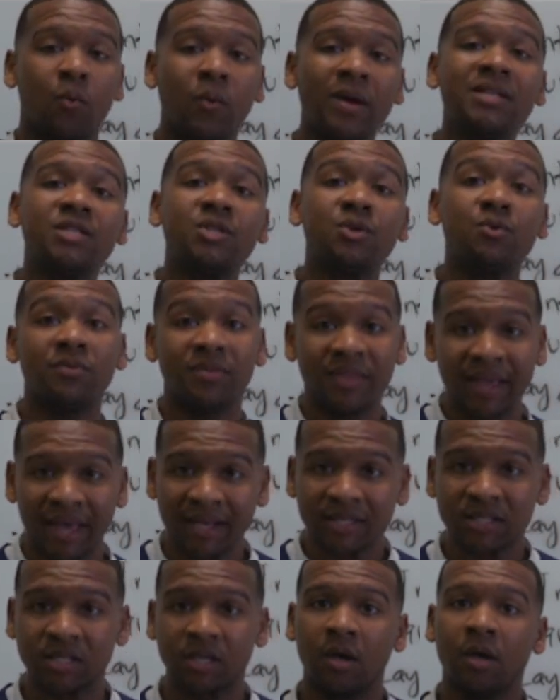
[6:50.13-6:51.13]
we do
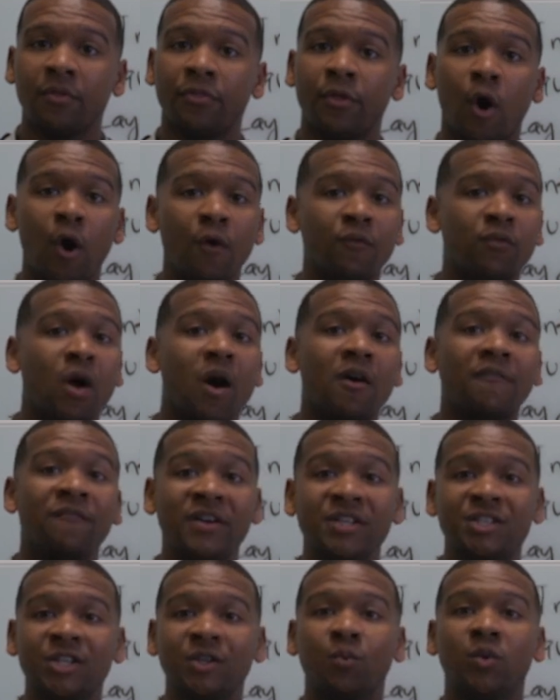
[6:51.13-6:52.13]
this, the overall
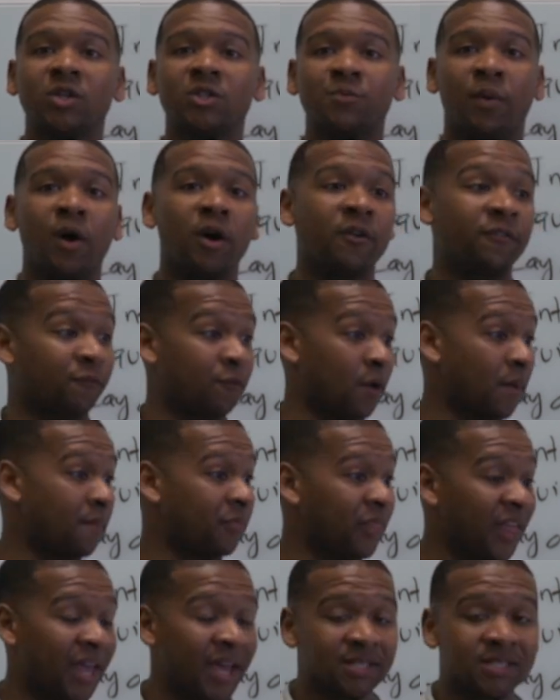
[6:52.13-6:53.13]
vision was birthed
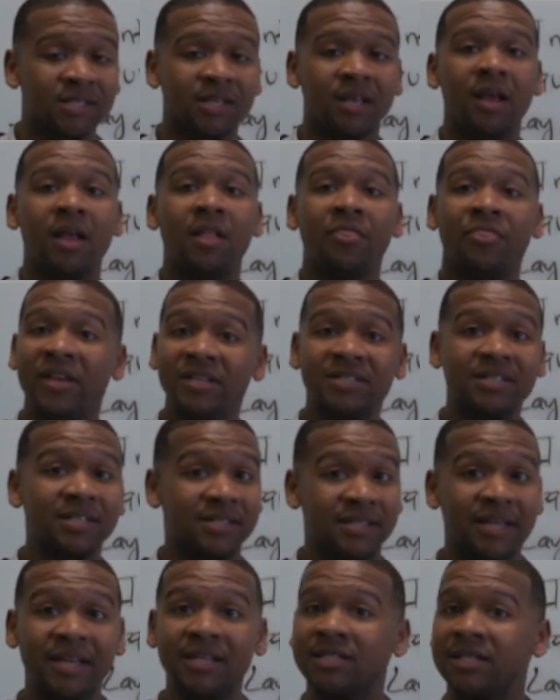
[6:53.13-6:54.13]
from this
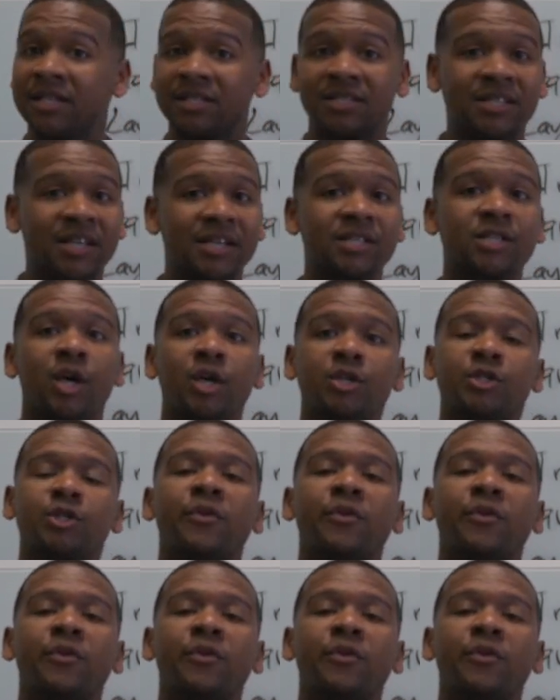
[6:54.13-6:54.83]
is this.